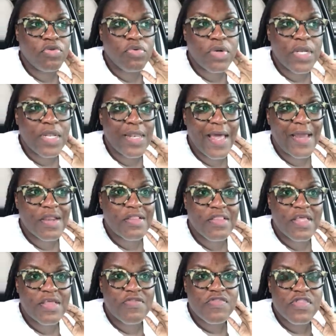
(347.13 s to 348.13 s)
doing a lot
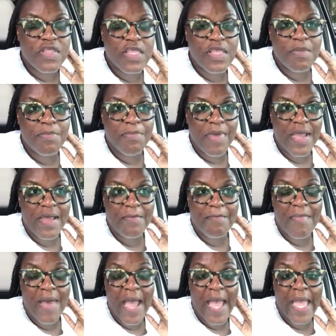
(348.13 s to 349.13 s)
of things to keep my
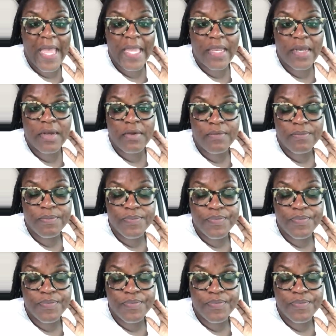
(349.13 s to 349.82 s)
mind